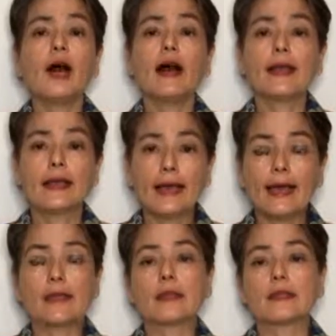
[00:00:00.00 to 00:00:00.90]

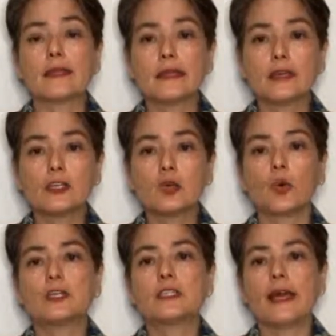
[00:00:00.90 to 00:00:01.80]
again leading
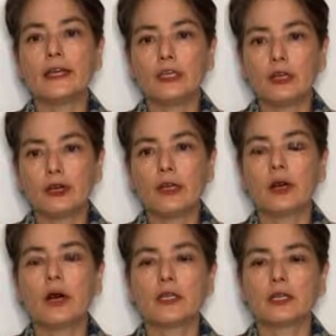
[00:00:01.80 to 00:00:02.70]
towards
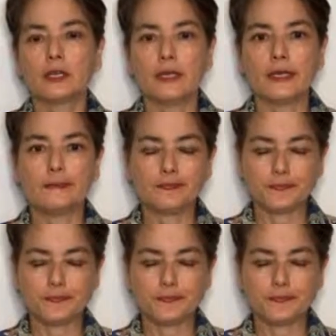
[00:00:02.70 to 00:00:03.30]
anuria, oliguria.